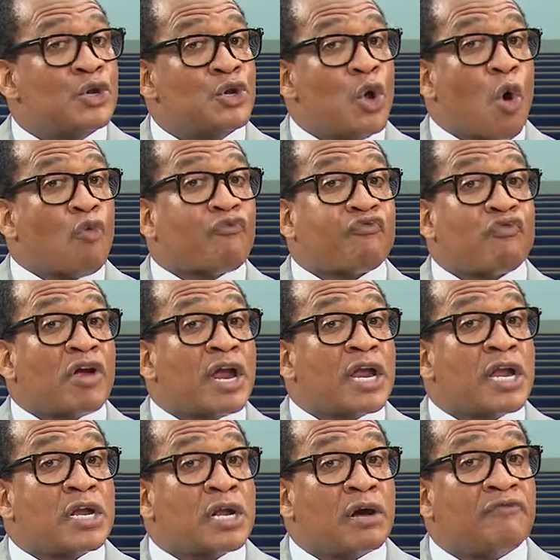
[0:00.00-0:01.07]
no
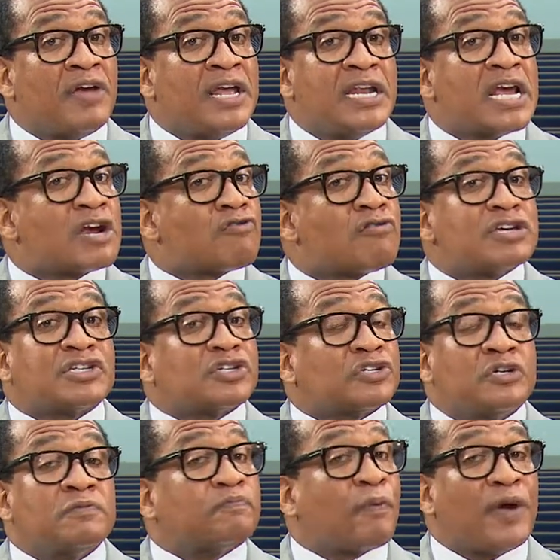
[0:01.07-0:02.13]
friend of any
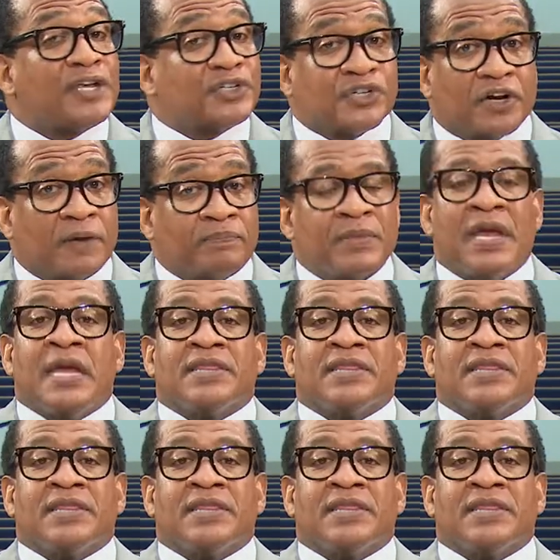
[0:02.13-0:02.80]
Christian preacher.